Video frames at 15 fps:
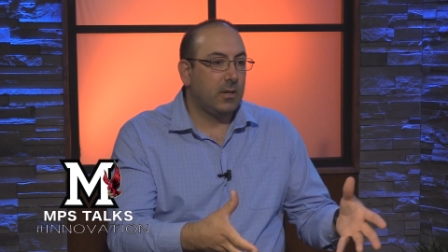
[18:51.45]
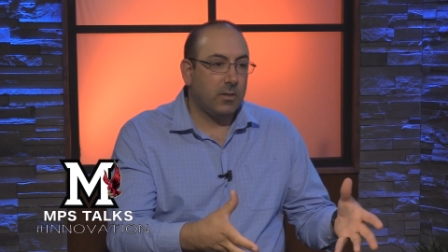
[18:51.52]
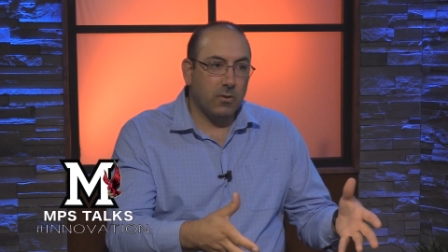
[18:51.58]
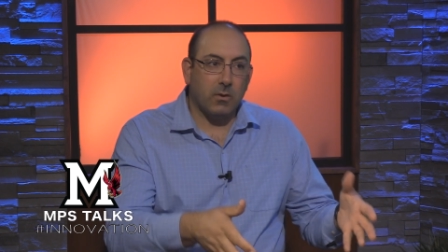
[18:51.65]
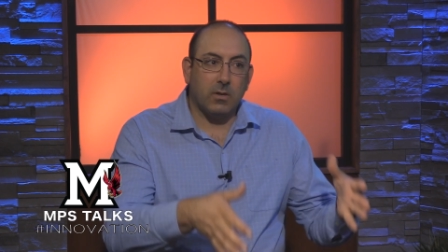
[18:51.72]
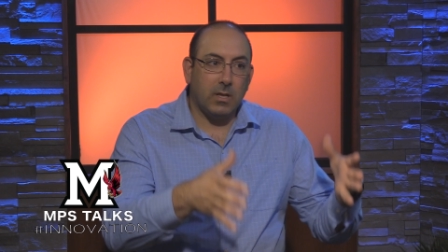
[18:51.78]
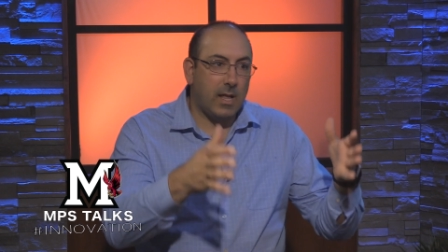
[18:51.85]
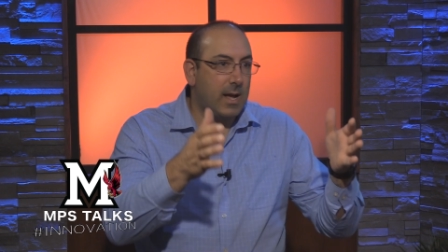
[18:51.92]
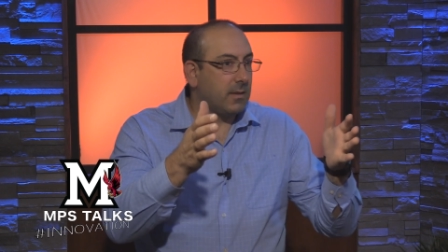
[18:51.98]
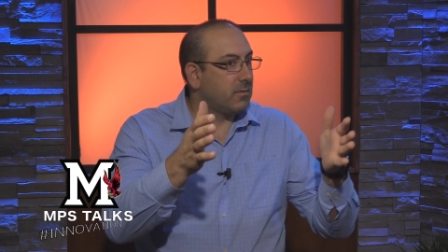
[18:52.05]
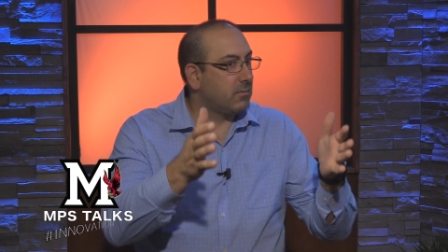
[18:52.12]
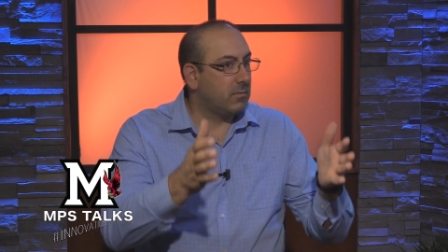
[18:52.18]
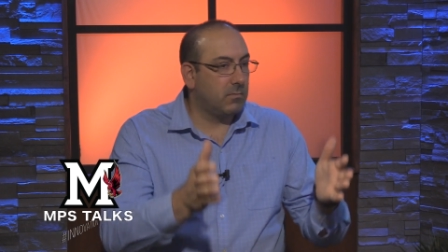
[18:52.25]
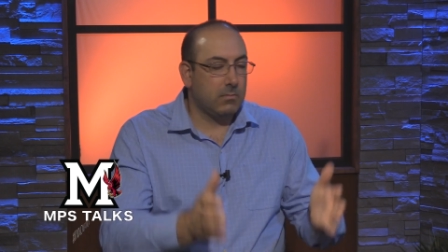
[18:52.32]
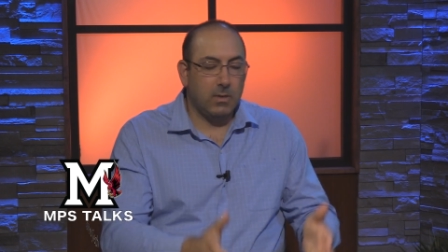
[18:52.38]
your
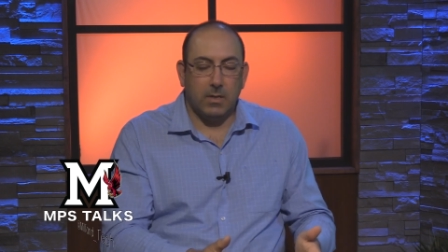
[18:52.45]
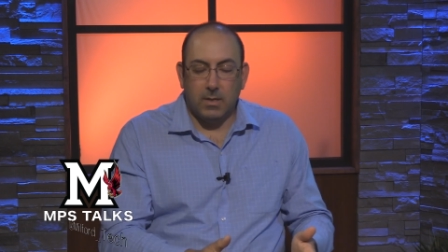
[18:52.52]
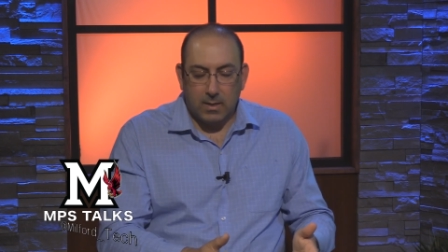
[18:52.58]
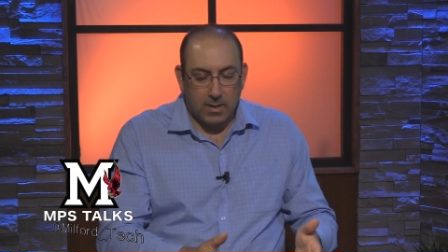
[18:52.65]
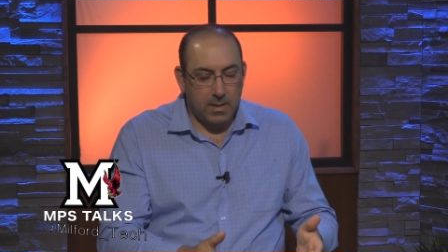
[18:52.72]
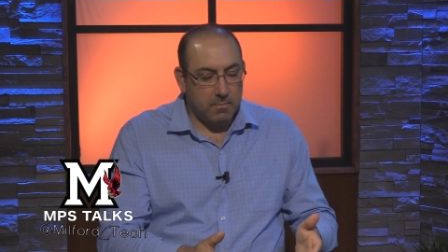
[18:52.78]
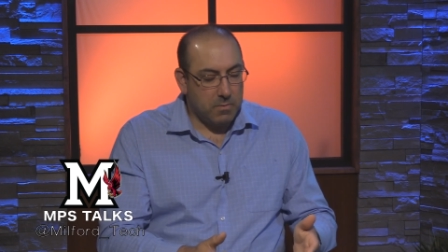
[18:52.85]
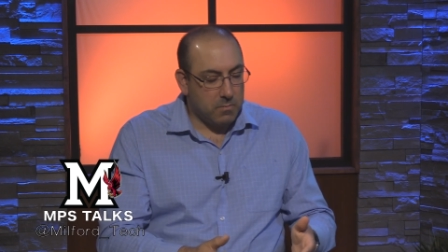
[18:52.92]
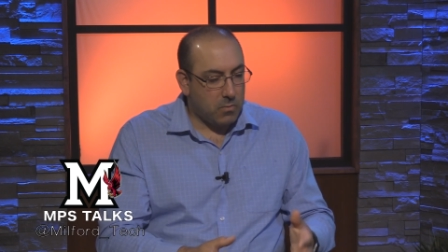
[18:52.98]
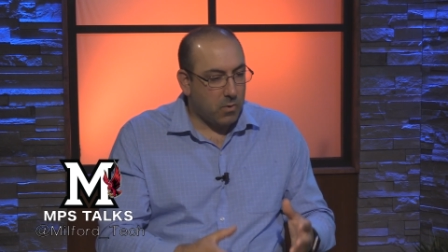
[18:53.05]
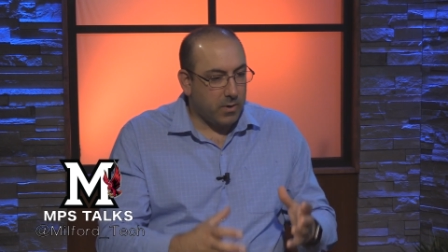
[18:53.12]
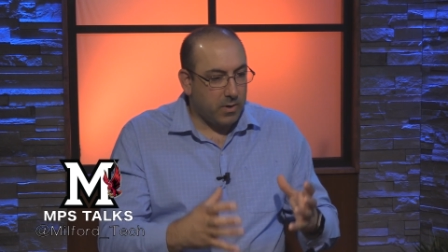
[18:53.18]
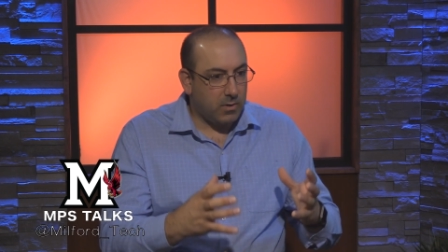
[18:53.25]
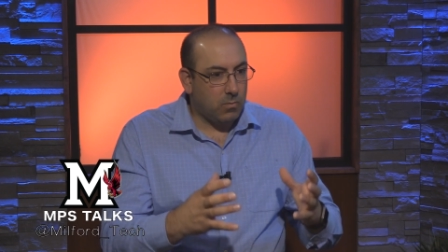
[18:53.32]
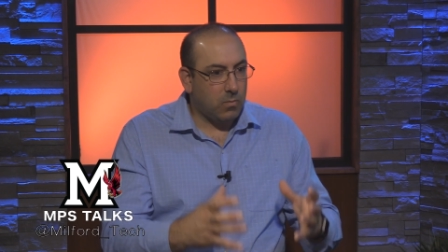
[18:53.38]
classroom at
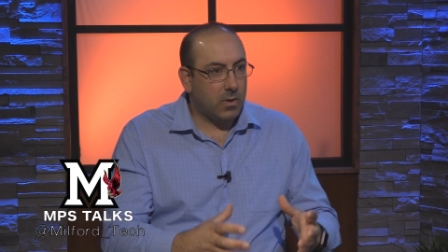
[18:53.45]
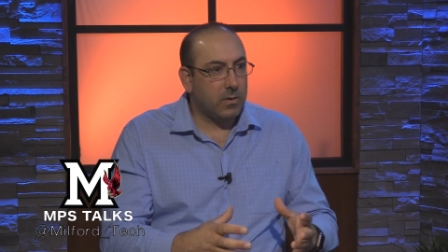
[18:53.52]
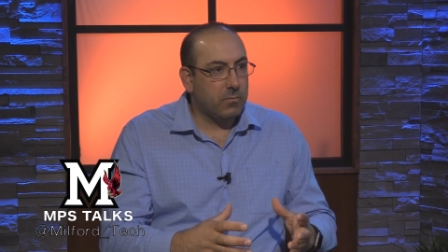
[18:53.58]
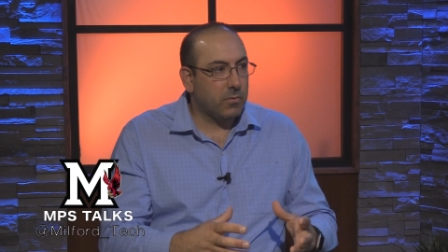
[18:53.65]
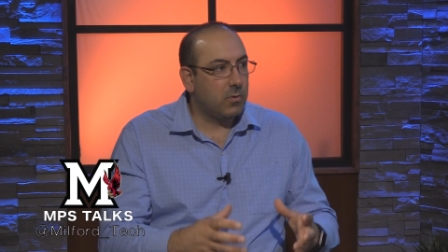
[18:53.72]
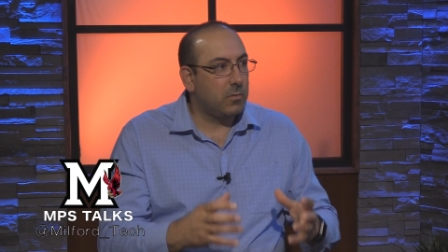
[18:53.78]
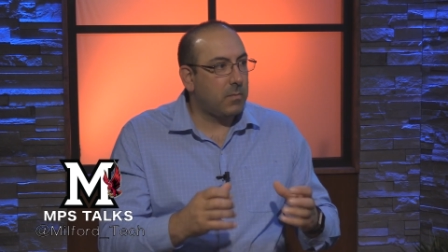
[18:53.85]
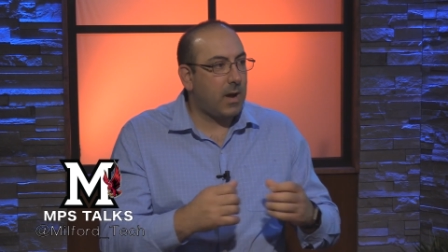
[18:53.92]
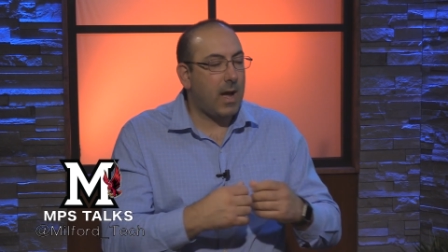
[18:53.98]
Memorial, one uh, room.